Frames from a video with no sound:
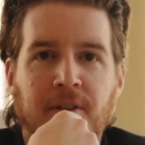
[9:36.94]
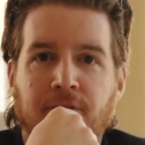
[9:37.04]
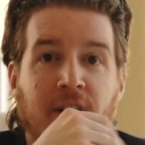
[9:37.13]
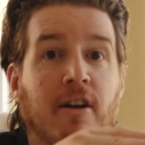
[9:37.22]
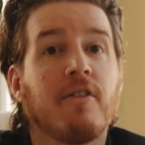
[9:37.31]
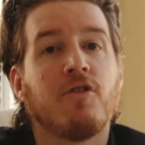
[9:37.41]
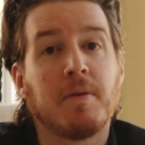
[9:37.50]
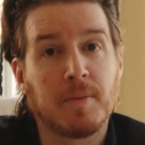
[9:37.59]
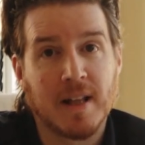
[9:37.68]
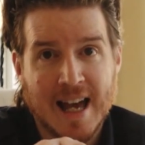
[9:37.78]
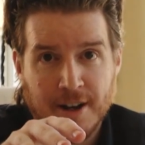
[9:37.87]
Very few
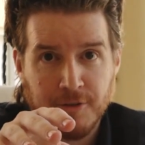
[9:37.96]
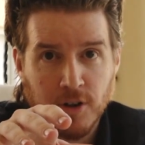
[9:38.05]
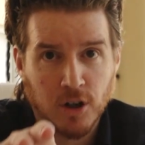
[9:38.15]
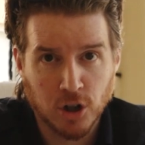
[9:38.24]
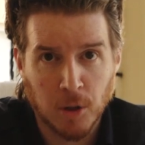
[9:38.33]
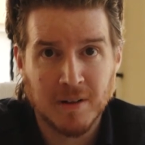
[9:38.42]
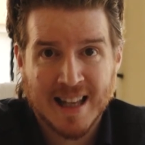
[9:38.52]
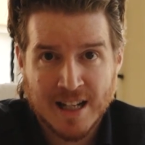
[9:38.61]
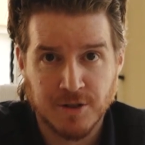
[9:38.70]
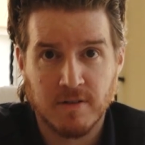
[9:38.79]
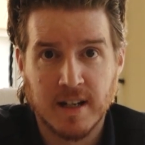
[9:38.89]
people have Global
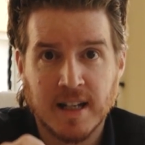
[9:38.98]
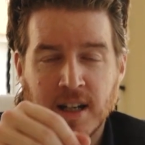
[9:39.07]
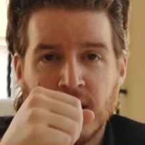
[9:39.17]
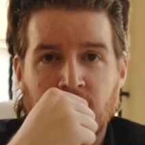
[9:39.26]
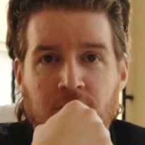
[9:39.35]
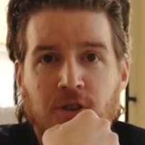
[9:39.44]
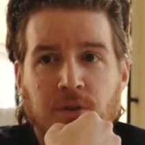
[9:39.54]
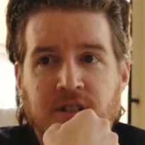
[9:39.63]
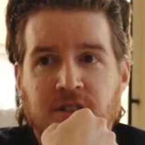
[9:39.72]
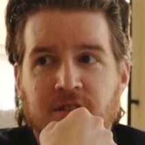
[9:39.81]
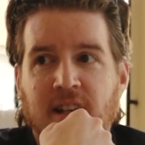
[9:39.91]
Entry, so
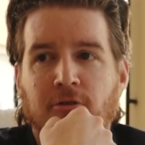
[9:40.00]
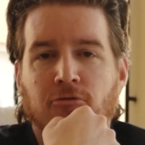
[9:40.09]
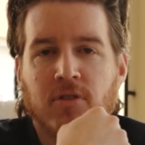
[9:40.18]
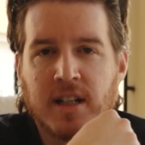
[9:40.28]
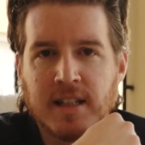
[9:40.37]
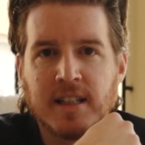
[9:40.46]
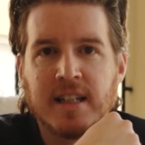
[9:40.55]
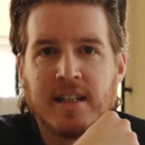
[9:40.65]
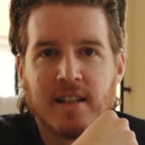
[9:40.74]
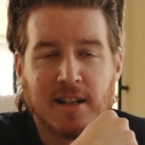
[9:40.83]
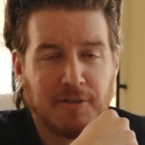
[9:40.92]
this is like really
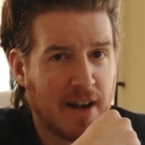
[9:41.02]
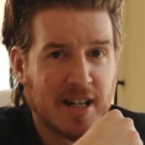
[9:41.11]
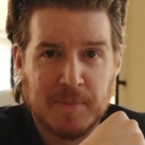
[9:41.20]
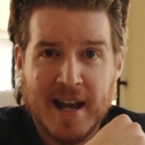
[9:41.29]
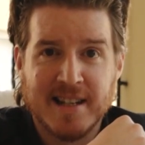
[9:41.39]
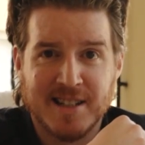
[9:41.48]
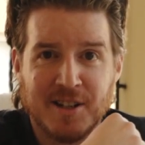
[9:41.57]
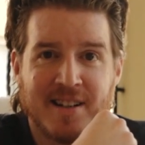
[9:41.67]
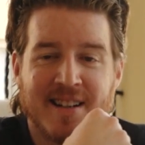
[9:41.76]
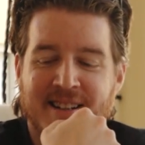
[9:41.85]
like a fast pass here.